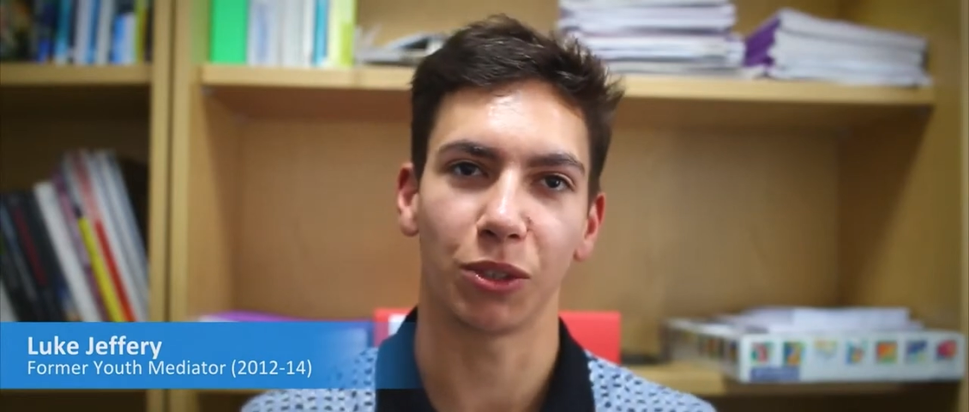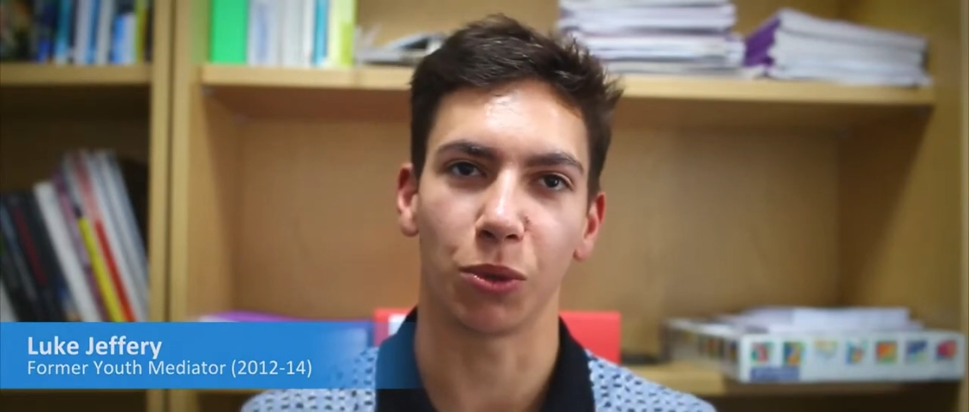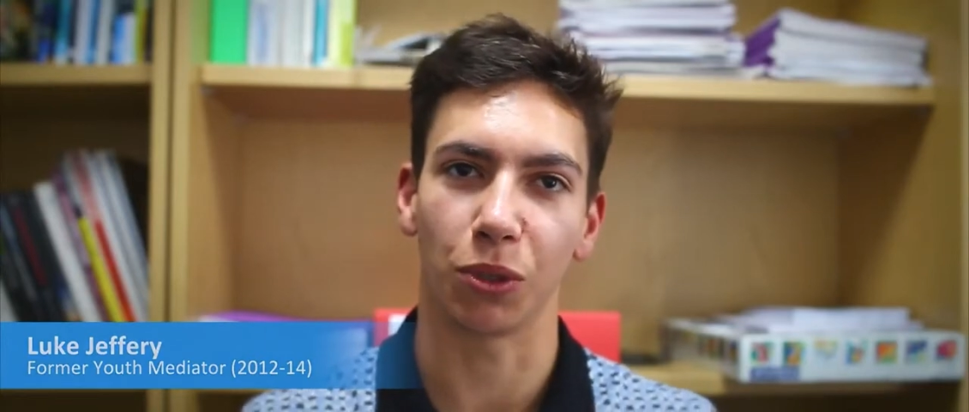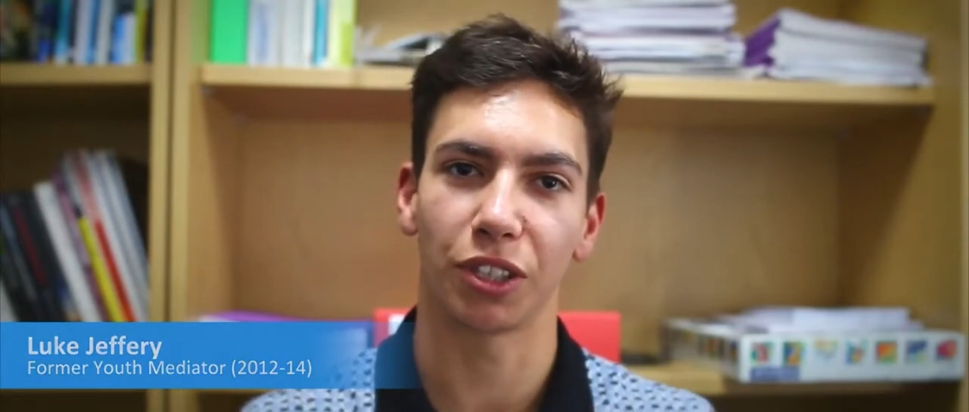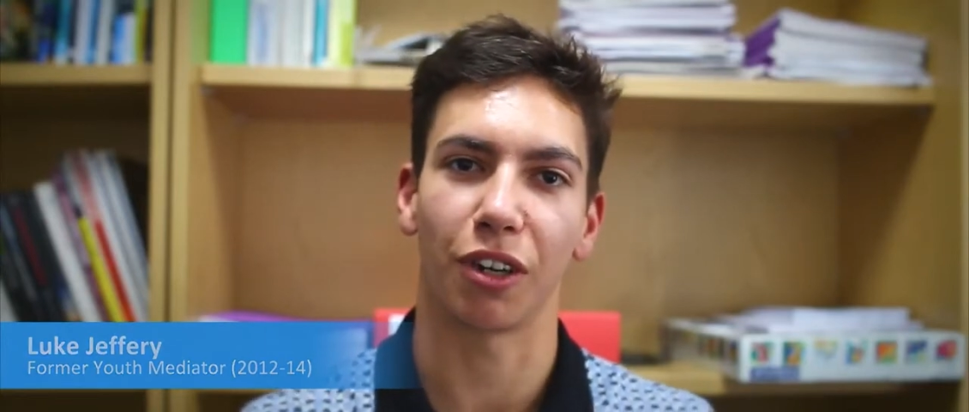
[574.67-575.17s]

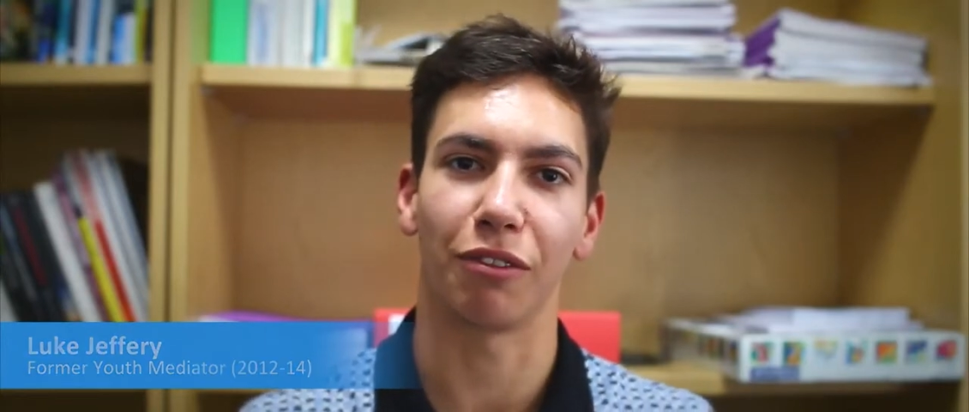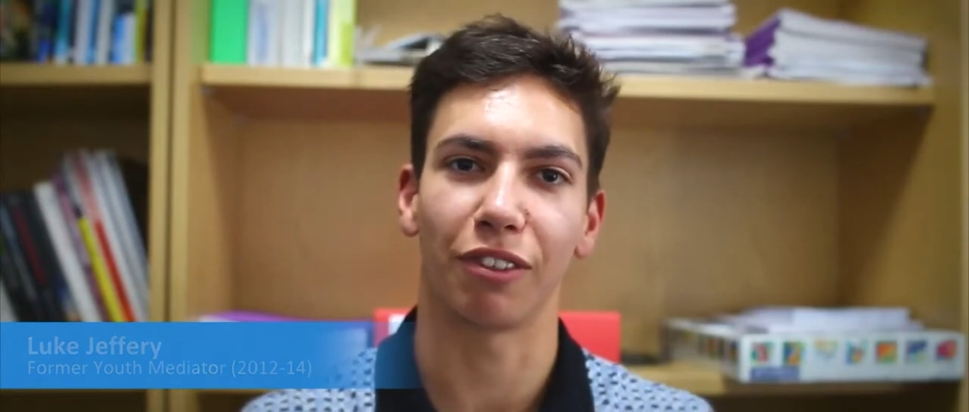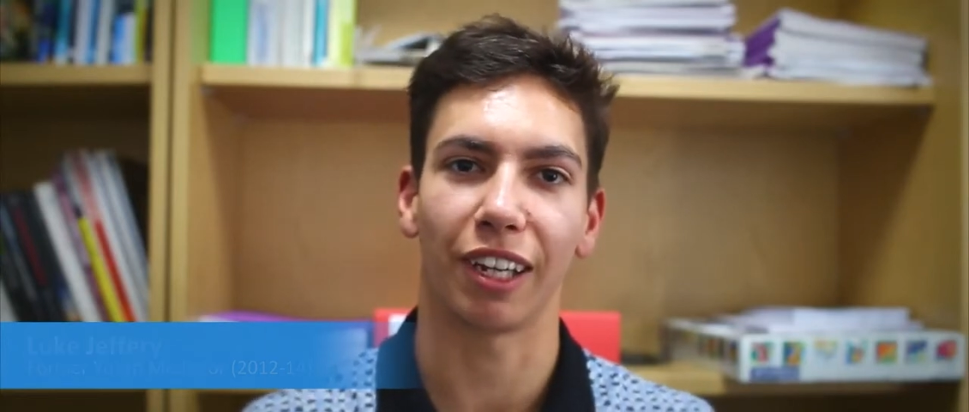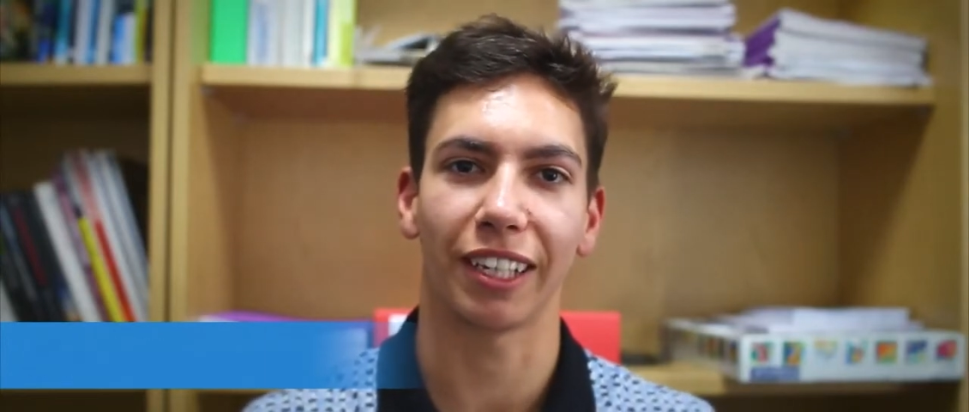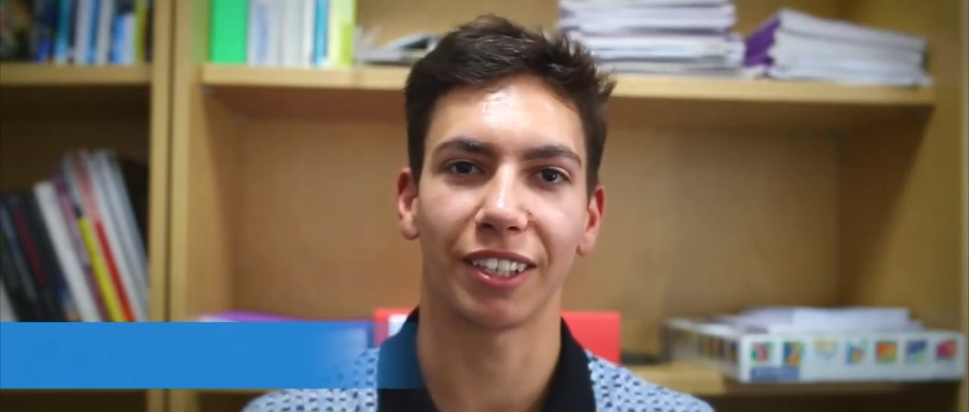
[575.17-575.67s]
towards
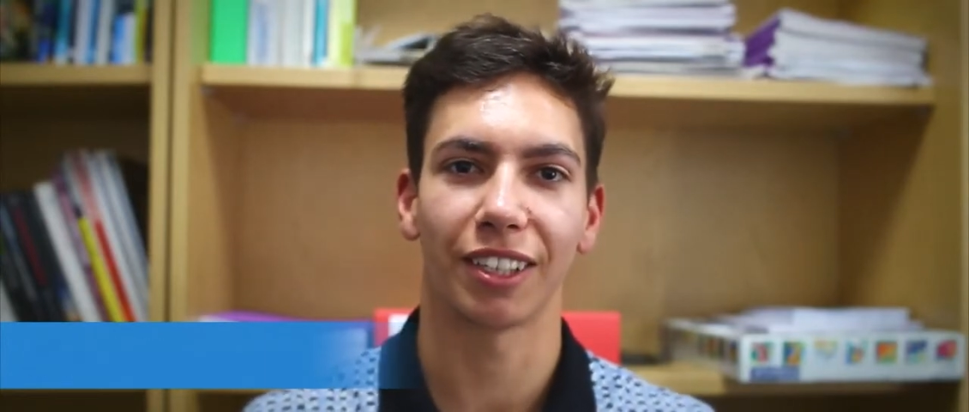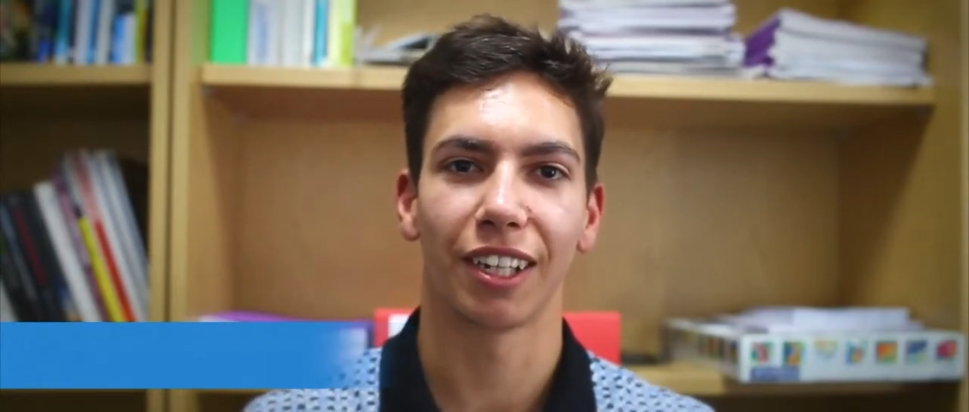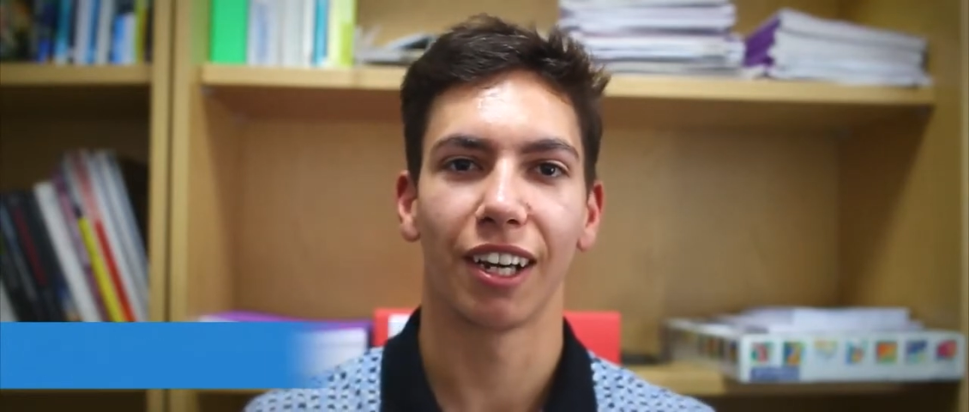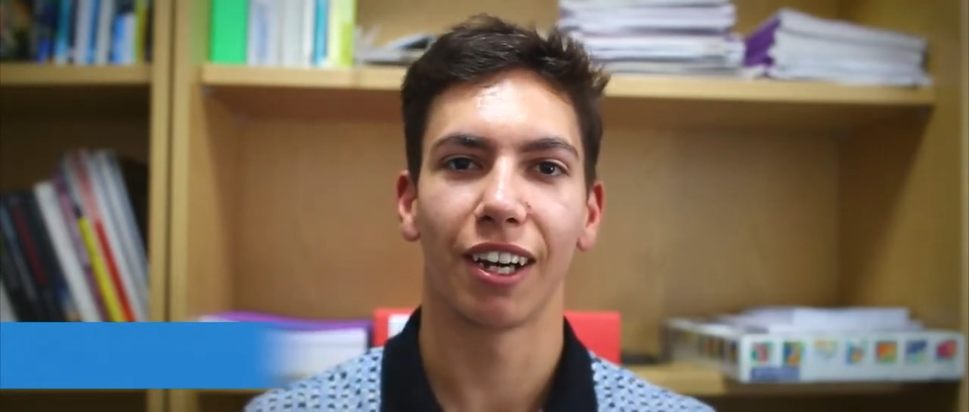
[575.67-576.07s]
conflict,